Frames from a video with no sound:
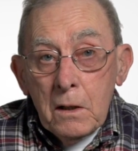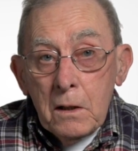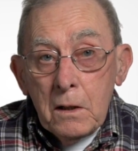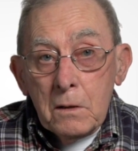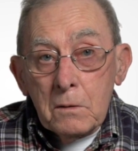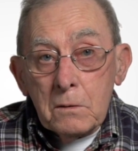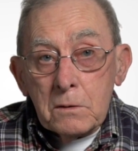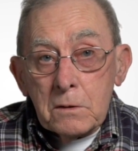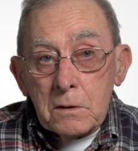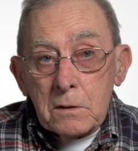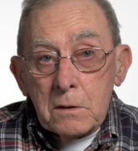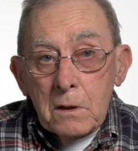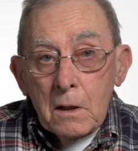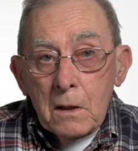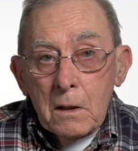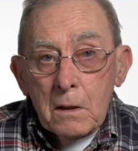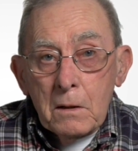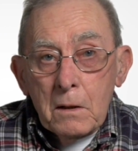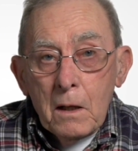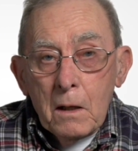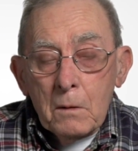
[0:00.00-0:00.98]
It,
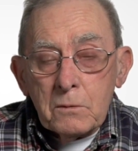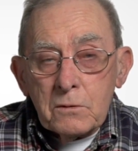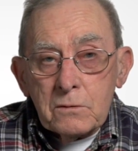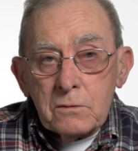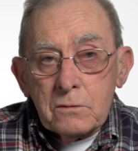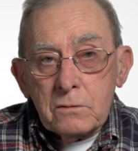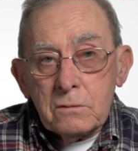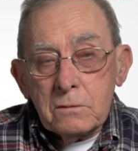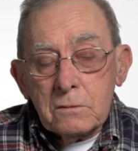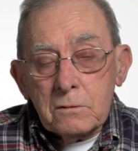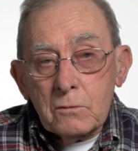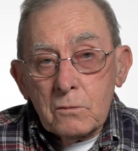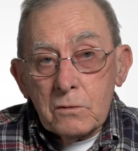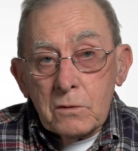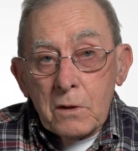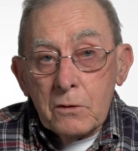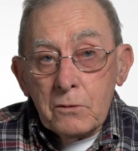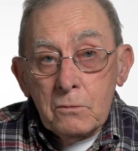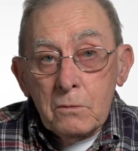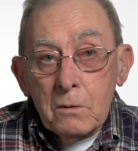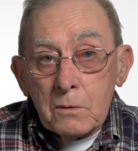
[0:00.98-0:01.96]
I, I was, of
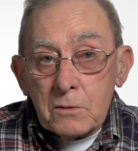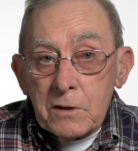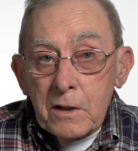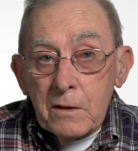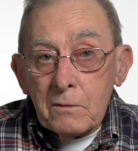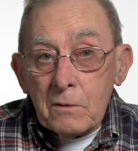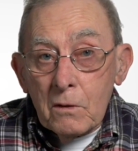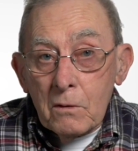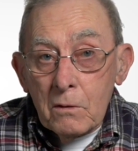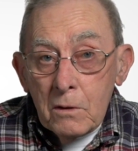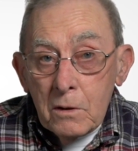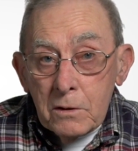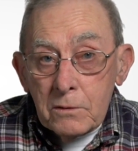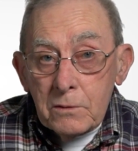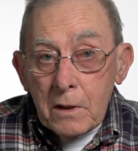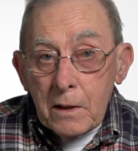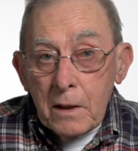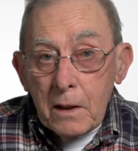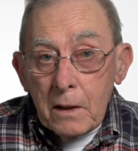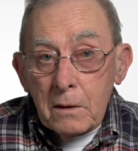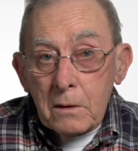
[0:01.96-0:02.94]
course, I knew I was having a heart
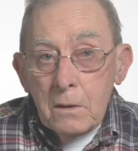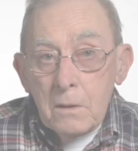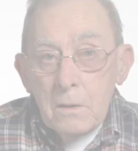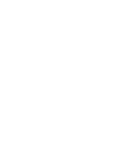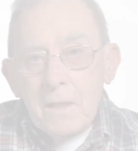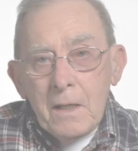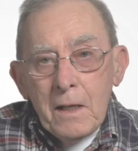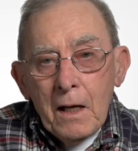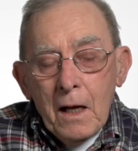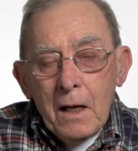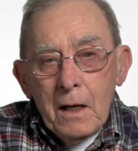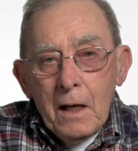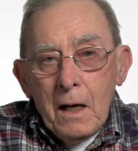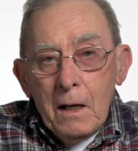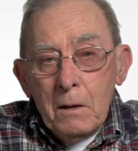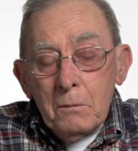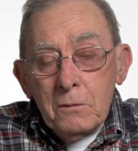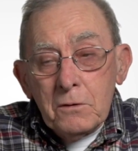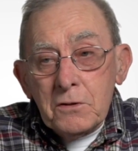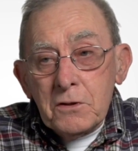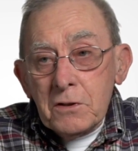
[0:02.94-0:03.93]
attack.
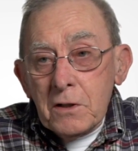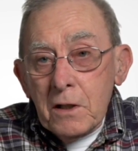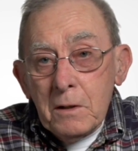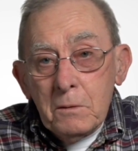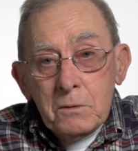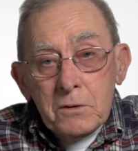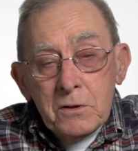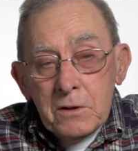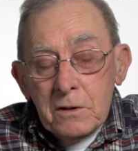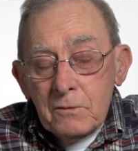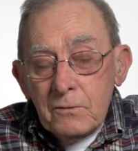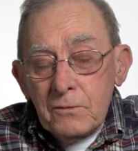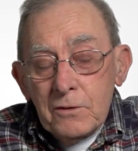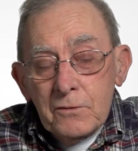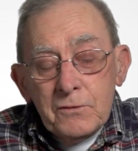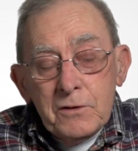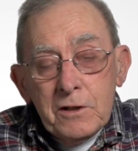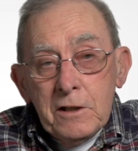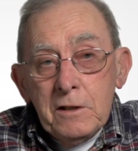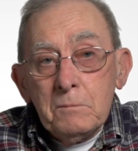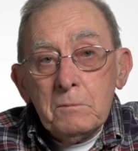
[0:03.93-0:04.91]
I would say within
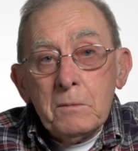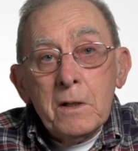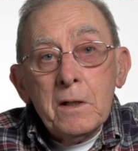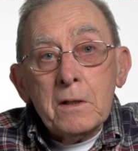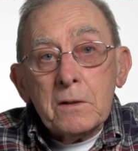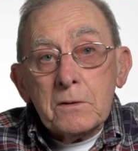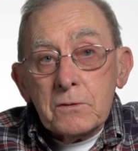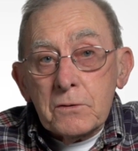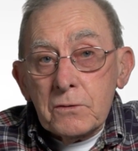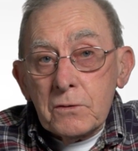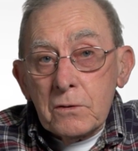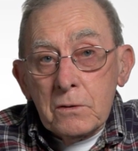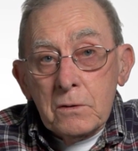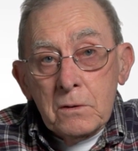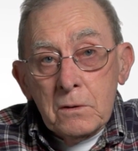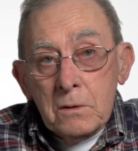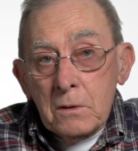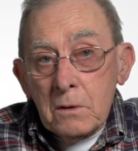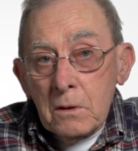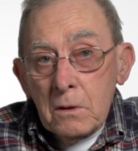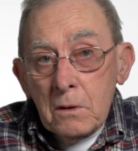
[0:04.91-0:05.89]
15 minutes,
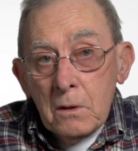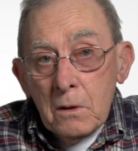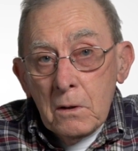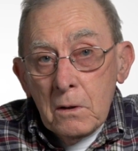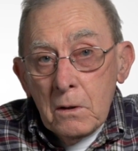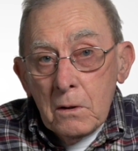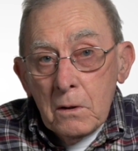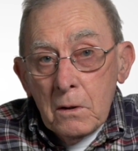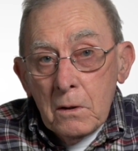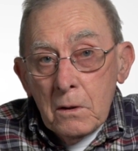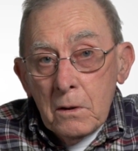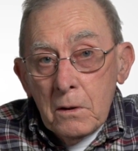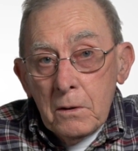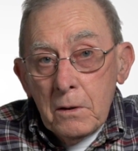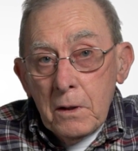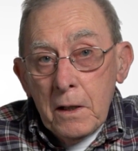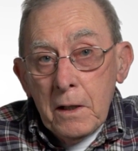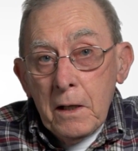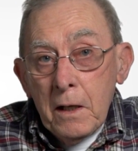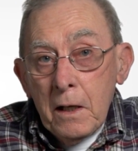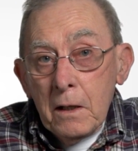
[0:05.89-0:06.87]

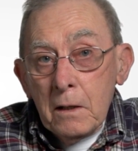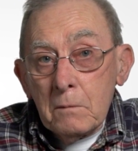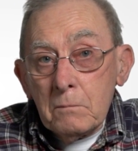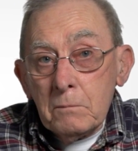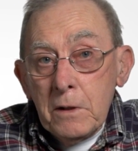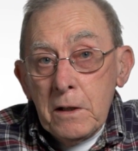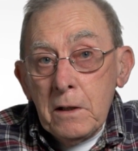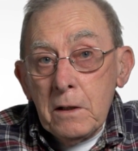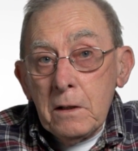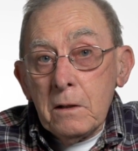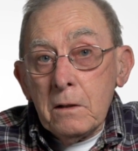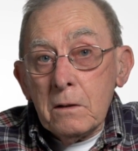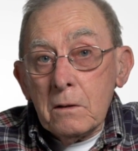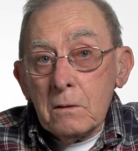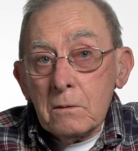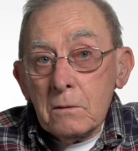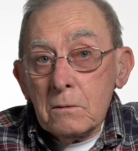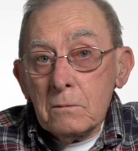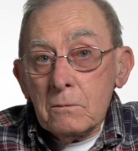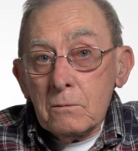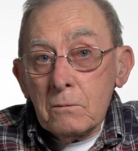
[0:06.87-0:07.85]
they had me
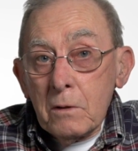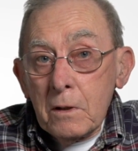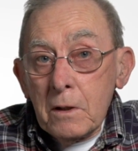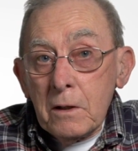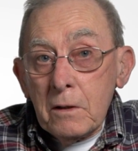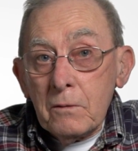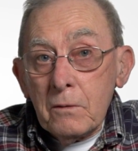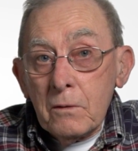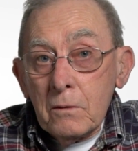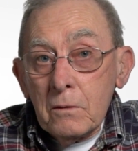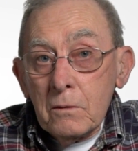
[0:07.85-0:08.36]
ready